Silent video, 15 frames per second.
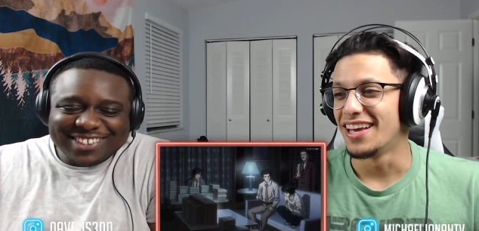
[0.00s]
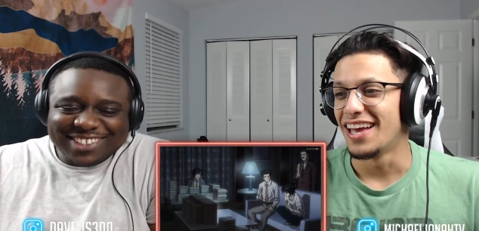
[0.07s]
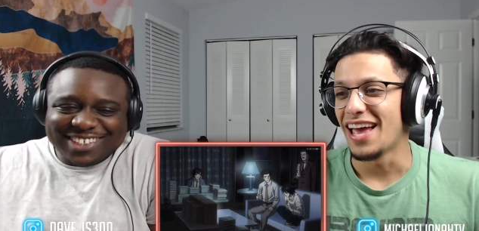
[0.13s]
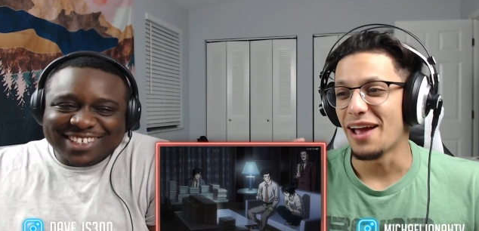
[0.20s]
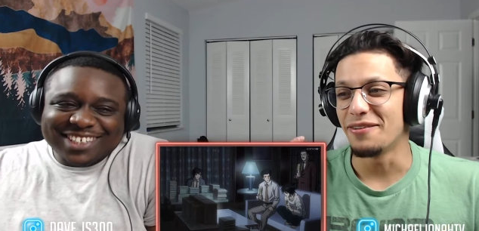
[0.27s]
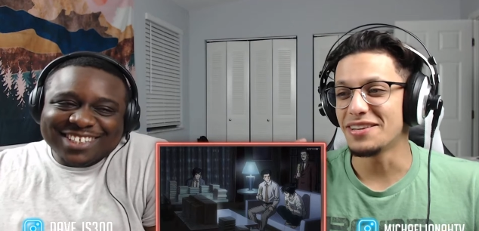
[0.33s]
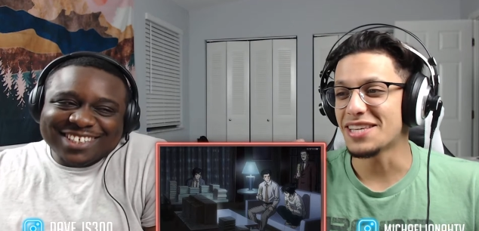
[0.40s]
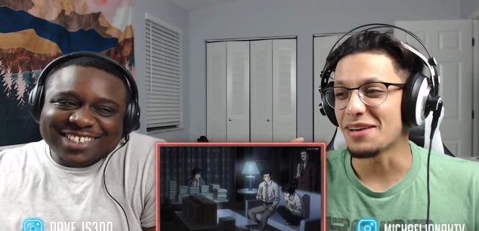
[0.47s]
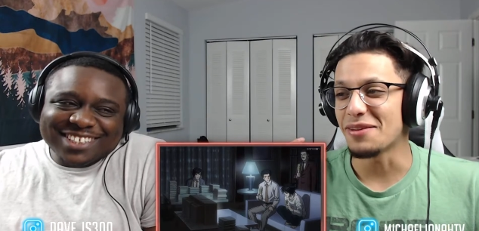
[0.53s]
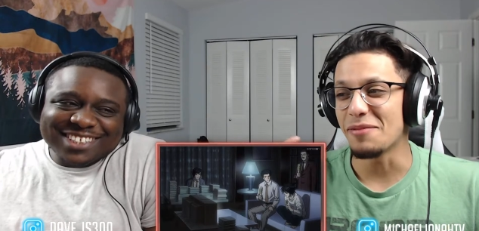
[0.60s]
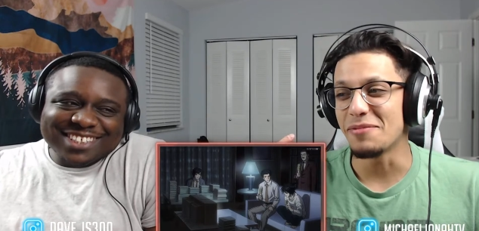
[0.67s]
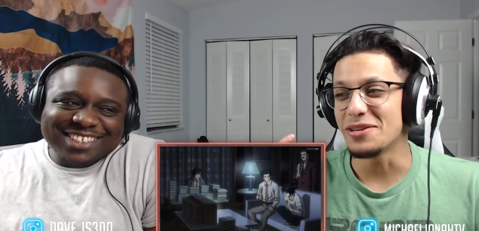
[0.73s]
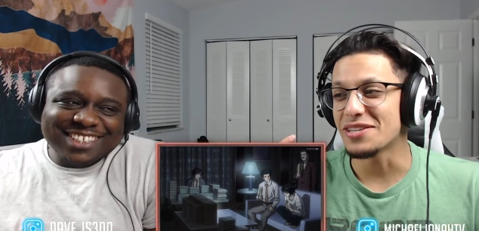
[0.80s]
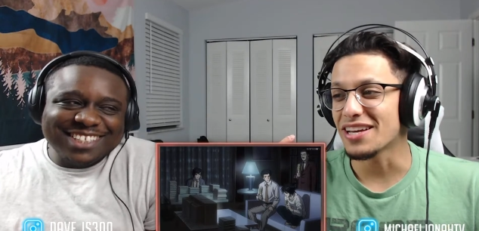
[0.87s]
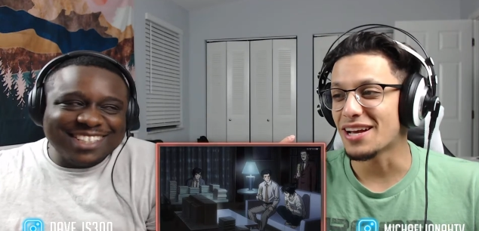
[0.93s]
Speaker 1: Every time that
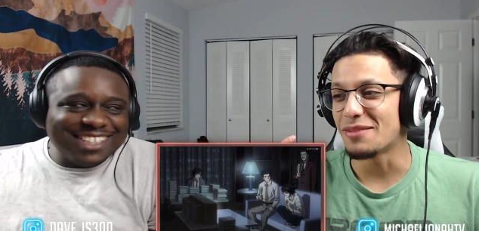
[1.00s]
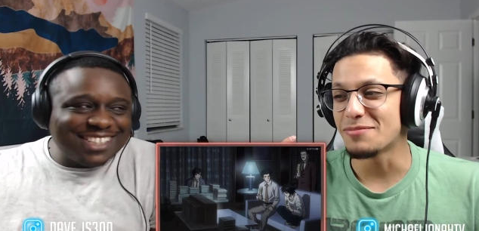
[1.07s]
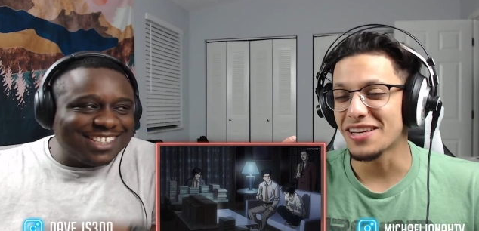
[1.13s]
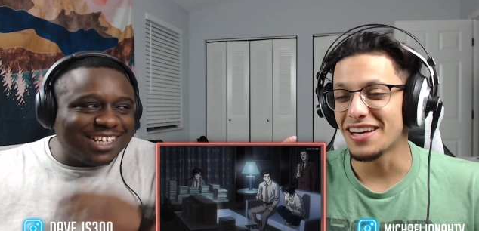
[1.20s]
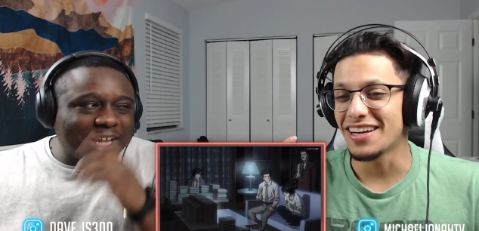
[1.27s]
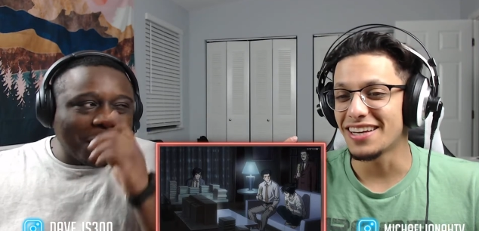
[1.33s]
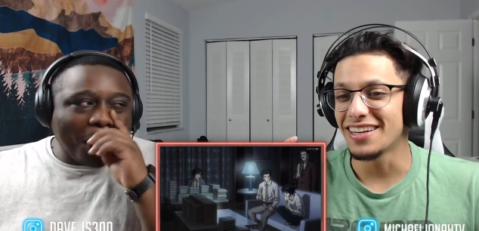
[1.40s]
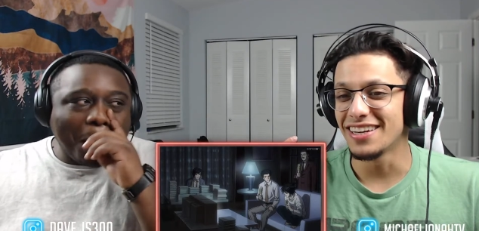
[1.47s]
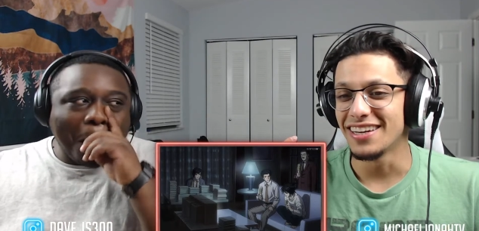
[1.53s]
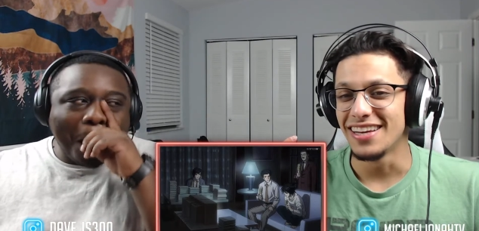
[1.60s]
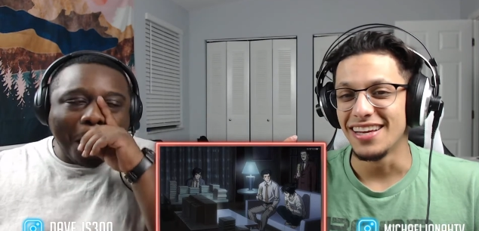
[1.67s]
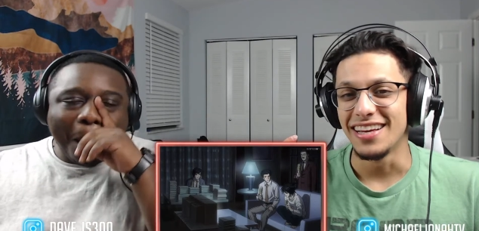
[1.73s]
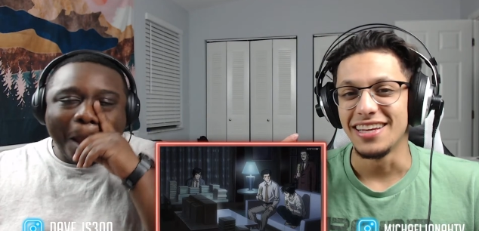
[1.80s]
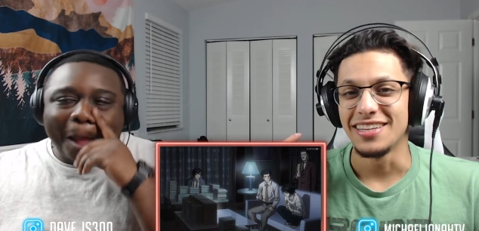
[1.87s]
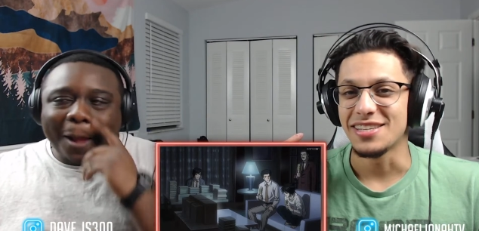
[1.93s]
music comes on,
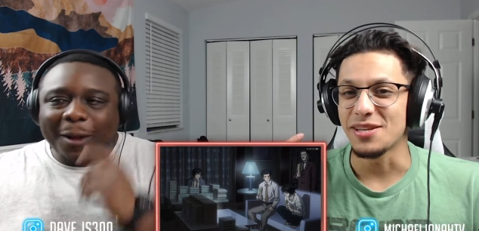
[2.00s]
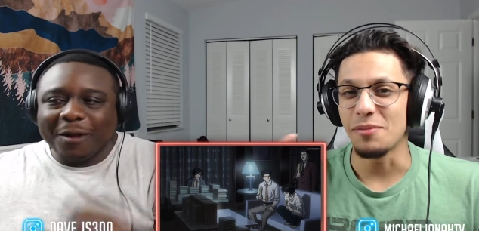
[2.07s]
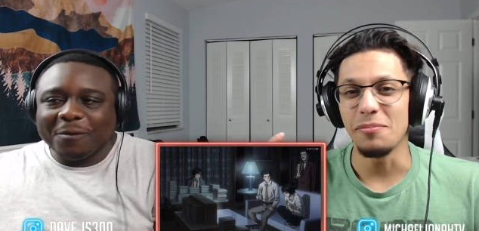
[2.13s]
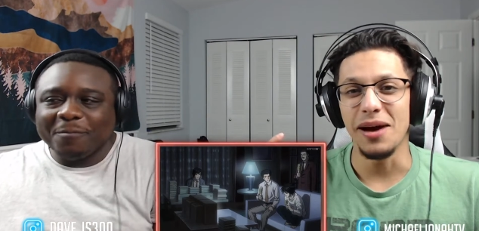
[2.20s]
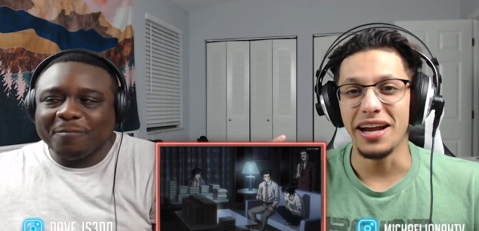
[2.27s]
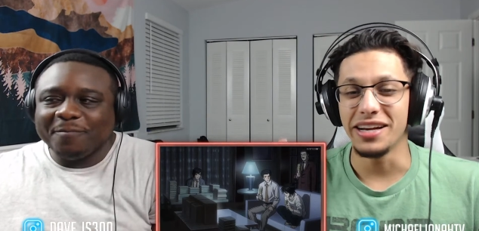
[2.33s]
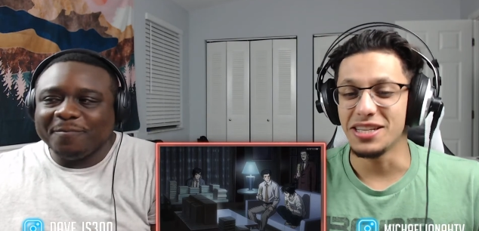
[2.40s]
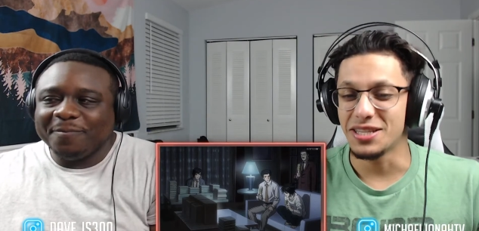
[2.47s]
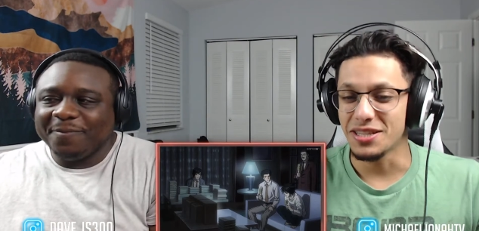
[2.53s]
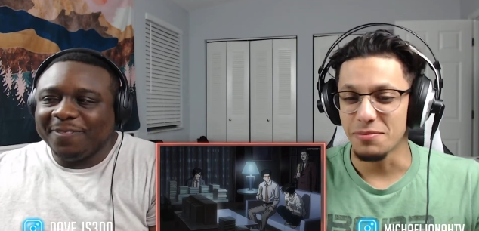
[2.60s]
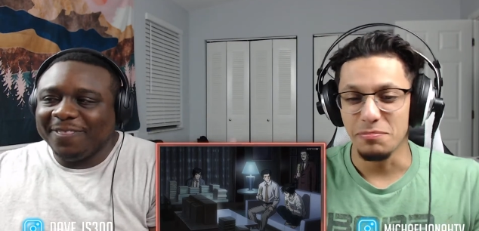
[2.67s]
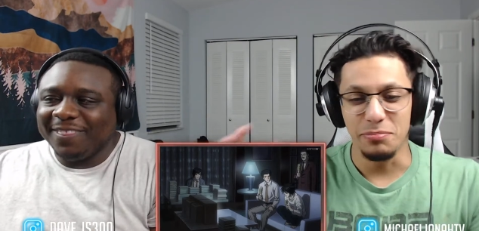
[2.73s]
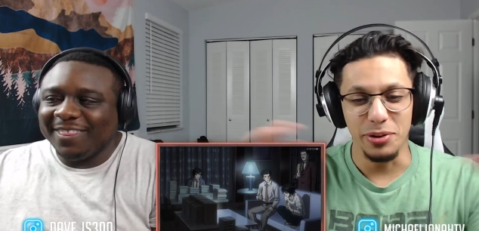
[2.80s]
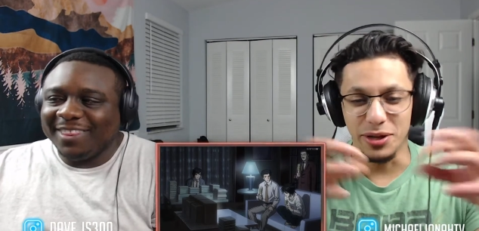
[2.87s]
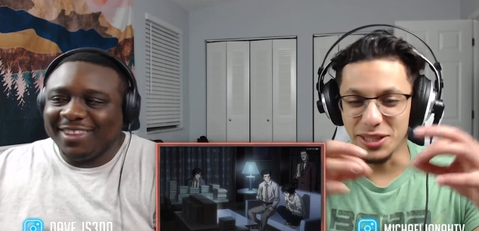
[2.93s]
somebody's
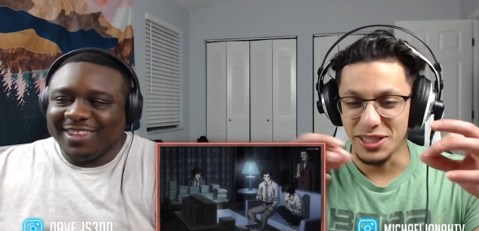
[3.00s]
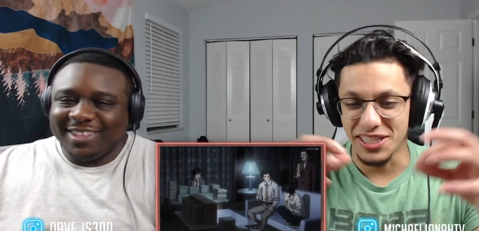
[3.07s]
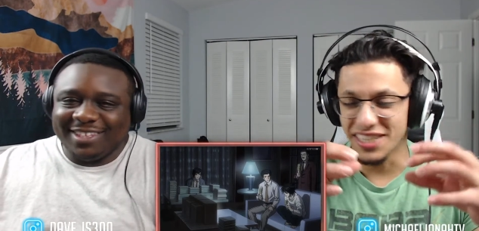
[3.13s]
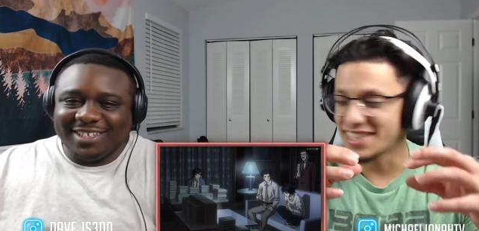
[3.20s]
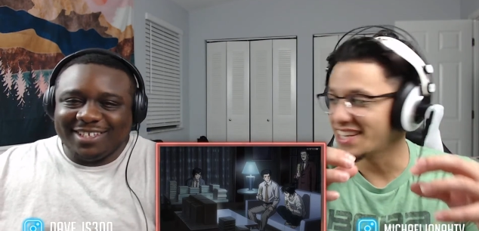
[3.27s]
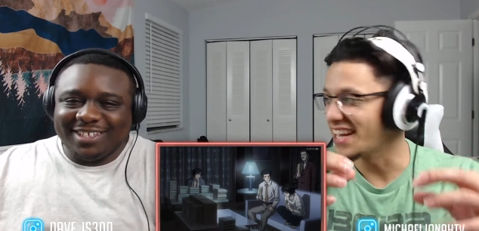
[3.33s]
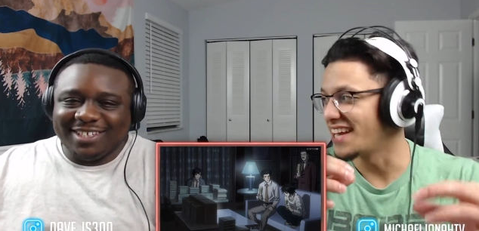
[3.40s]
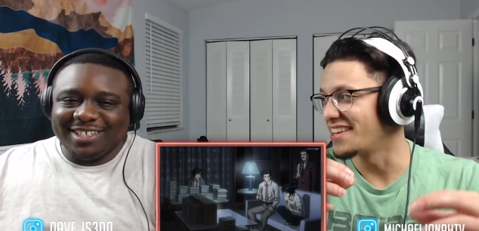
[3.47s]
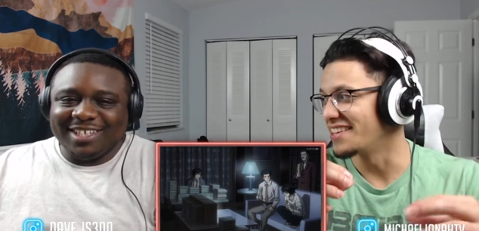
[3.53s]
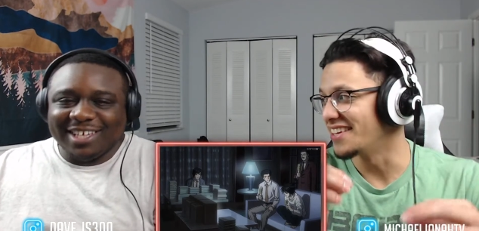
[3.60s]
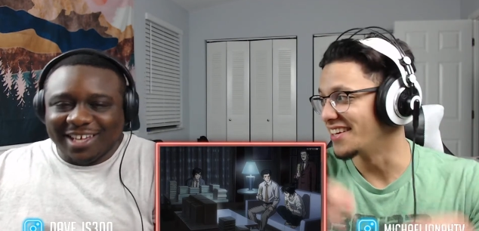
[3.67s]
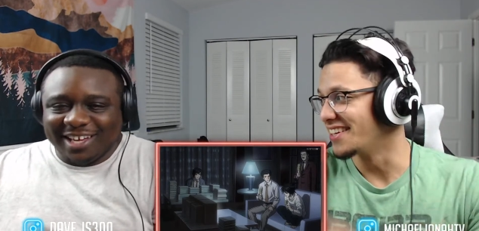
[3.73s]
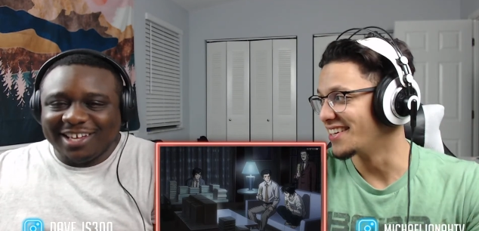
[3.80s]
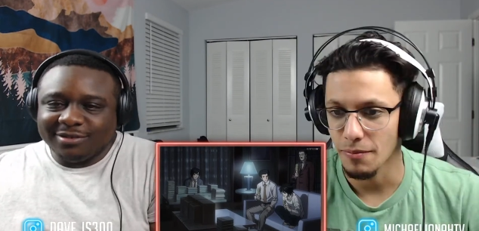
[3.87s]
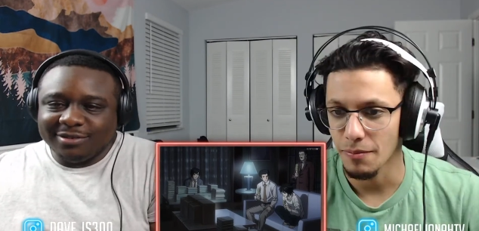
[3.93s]
putting shit together. Yeah.